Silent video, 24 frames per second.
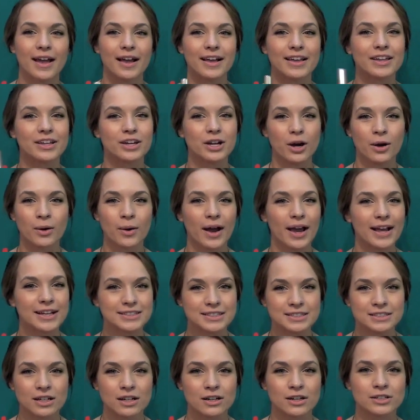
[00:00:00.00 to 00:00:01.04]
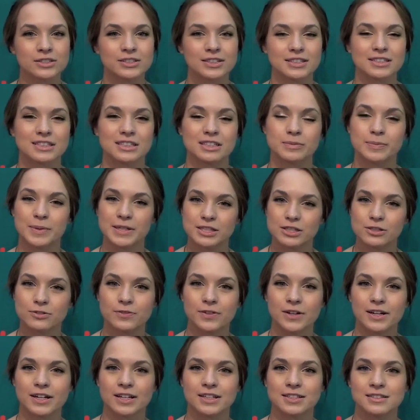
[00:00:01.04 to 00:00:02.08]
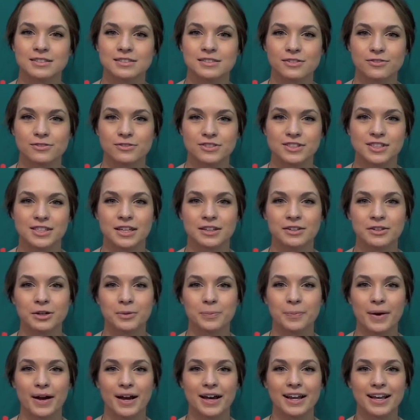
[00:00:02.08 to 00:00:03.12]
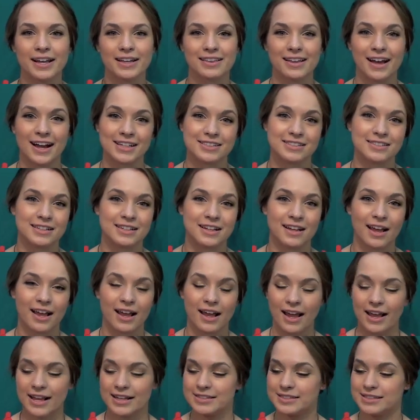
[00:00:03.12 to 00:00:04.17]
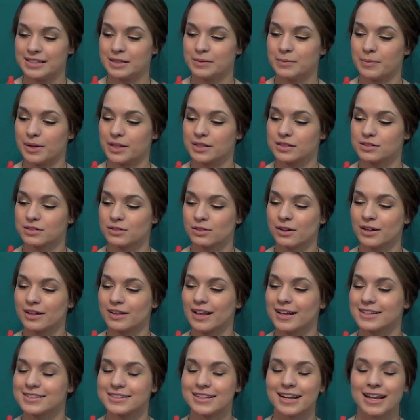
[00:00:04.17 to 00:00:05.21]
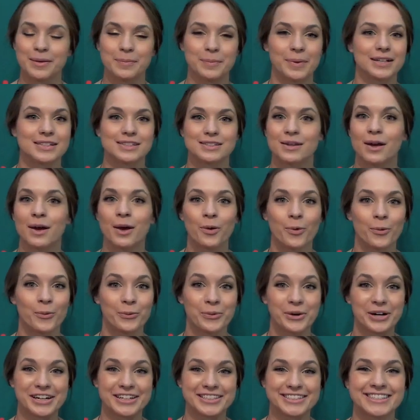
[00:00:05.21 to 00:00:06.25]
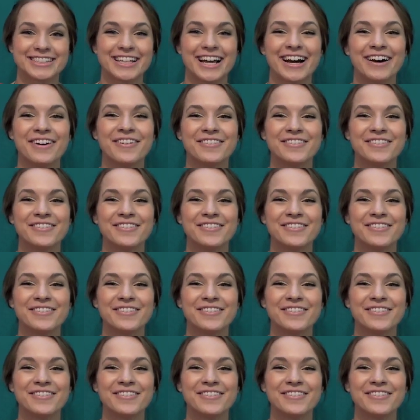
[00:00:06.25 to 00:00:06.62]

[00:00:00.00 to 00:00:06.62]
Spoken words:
you know, $18 is expensive for a concealer, but it lasted 18 months, or it lasted 8 months. Words.